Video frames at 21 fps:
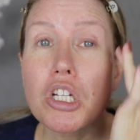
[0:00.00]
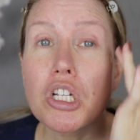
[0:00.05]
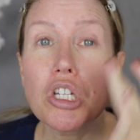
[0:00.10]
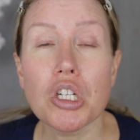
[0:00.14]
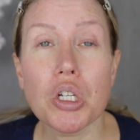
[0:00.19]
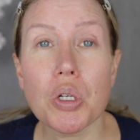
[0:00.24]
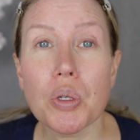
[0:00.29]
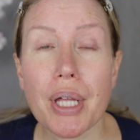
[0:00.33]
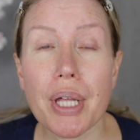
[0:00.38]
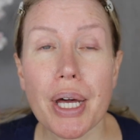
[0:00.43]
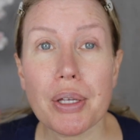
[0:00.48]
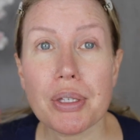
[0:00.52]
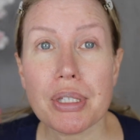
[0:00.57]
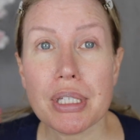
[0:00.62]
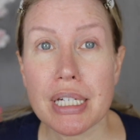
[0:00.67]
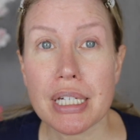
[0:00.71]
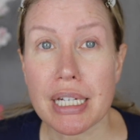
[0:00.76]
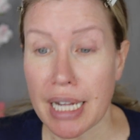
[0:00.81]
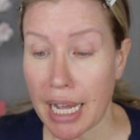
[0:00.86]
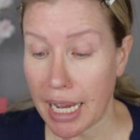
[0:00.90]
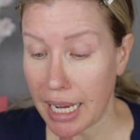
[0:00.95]

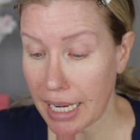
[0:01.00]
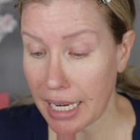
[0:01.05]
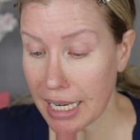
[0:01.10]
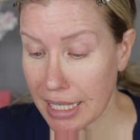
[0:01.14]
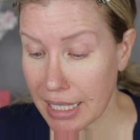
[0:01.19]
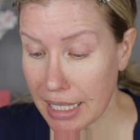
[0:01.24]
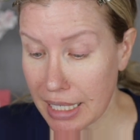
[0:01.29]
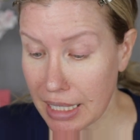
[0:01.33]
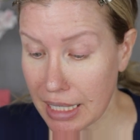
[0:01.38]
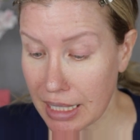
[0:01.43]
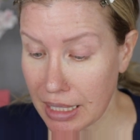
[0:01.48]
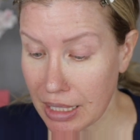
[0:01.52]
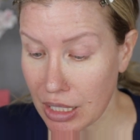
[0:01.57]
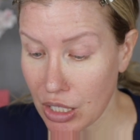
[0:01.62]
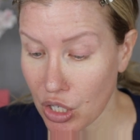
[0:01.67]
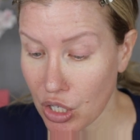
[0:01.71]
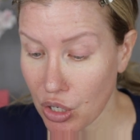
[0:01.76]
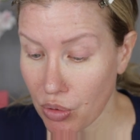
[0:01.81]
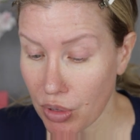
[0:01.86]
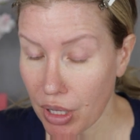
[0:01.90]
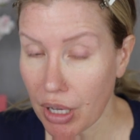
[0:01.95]
2008,
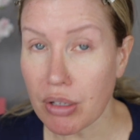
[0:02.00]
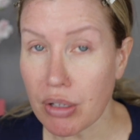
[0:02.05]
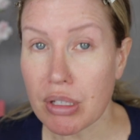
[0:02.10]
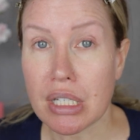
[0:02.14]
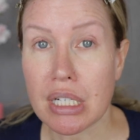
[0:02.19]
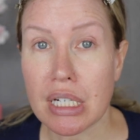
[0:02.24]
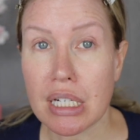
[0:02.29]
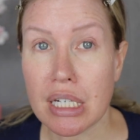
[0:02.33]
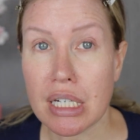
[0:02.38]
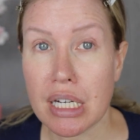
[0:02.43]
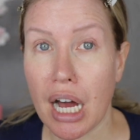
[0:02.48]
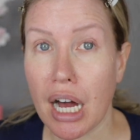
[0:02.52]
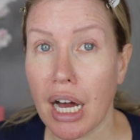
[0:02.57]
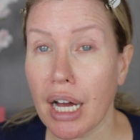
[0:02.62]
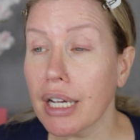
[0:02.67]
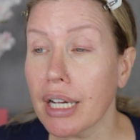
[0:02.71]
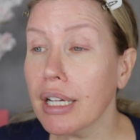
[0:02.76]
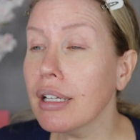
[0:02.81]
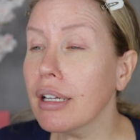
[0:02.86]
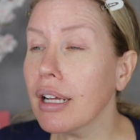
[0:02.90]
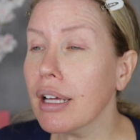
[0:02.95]

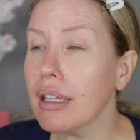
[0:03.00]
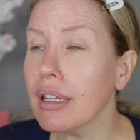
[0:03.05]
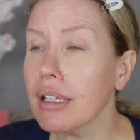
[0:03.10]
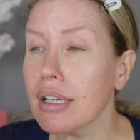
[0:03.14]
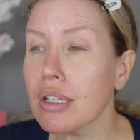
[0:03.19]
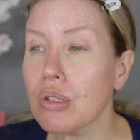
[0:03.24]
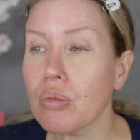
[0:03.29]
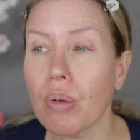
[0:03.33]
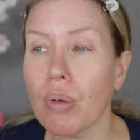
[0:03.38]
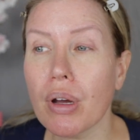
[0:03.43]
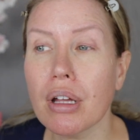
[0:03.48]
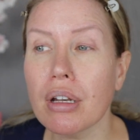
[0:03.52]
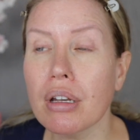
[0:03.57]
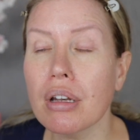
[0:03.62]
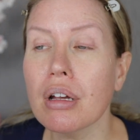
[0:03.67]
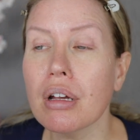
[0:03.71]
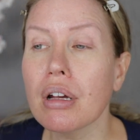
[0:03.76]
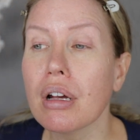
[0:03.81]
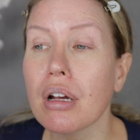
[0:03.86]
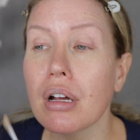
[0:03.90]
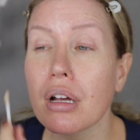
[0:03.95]
2009, I think is
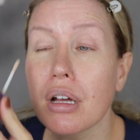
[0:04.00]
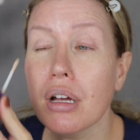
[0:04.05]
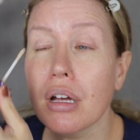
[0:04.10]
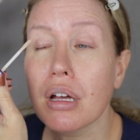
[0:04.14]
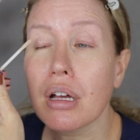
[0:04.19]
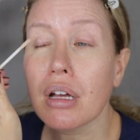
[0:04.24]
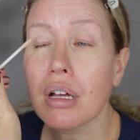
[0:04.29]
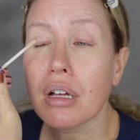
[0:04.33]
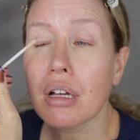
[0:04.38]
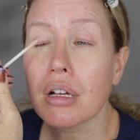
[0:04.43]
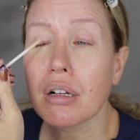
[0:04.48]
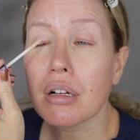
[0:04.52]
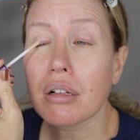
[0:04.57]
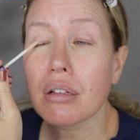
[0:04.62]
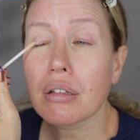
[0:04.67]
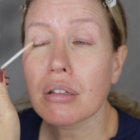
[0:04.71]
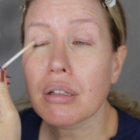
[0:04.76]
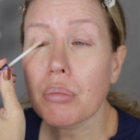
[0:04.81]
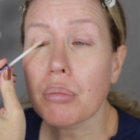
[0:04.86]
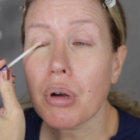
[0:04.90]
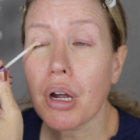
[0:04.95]
when
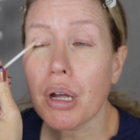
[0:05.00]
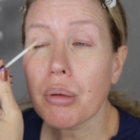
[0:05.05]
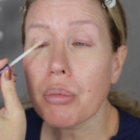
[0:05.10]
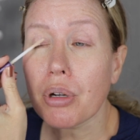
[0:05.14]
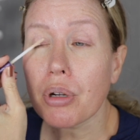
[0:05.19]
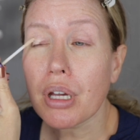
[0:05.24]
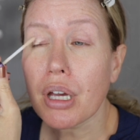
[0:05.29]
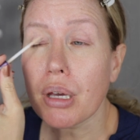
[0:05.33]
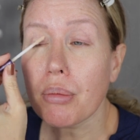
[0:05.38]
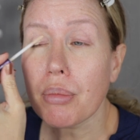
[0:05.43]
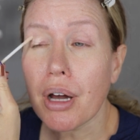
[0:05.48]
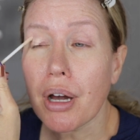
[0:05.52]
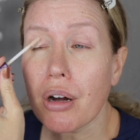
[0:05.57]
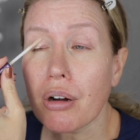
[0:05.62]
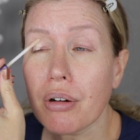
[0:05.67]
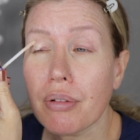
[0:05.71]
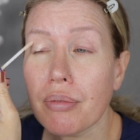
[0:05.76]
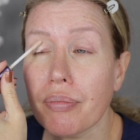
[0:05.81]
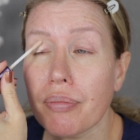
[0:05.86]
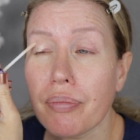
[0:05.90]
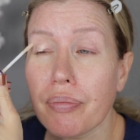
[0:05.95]
the primer came
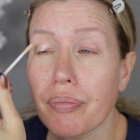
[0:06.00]
out.